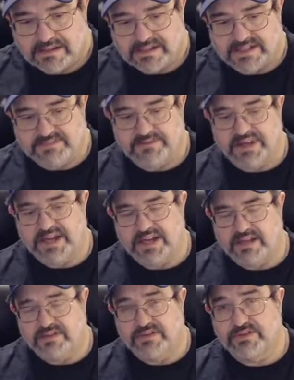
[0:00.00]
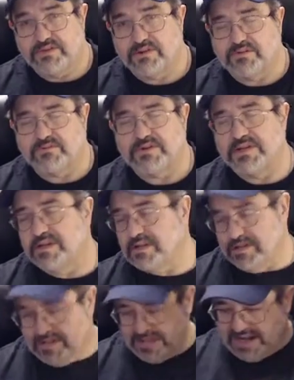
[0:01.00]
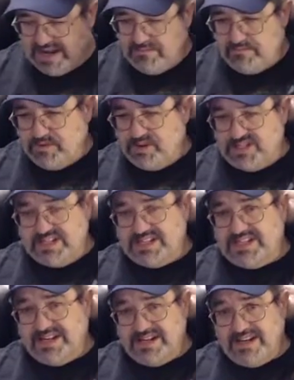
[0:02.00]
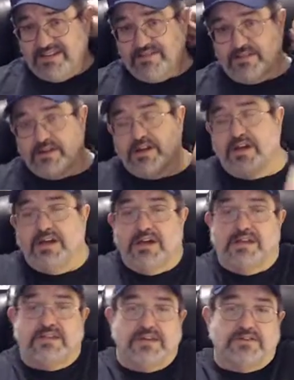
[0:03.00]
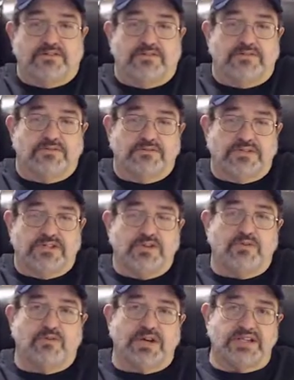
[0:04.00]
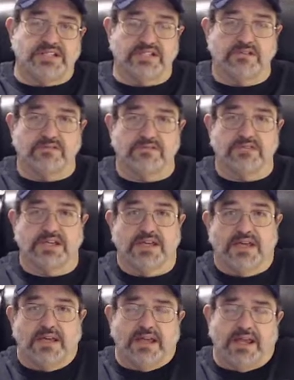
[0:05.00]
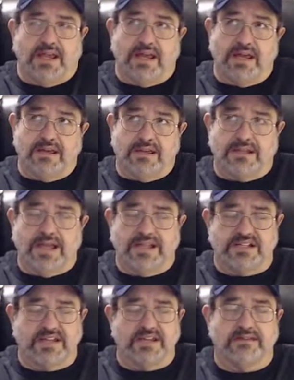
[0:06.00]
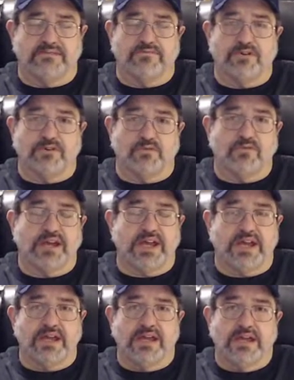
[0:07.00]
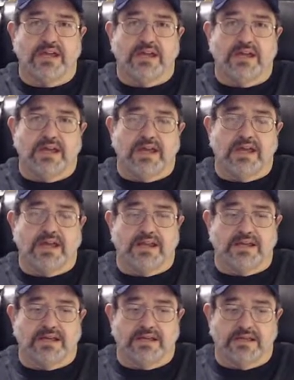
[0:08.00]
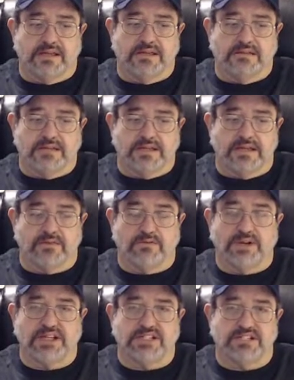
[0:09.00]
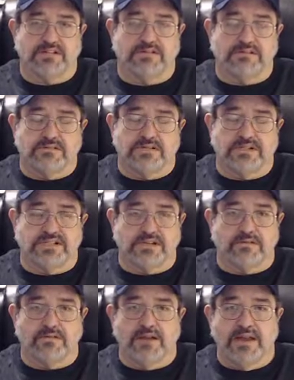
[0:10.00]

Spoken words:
It's my third one that I purchased, and the other two I sold. And actually I gave one away, and the other one I sold. So